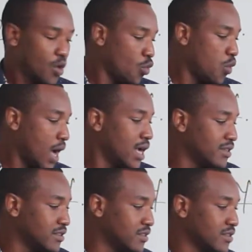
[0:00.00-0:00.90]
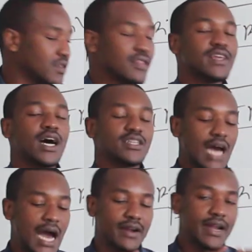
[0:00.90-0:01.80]
words that
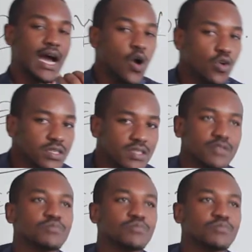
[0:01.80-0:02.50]
are nouns,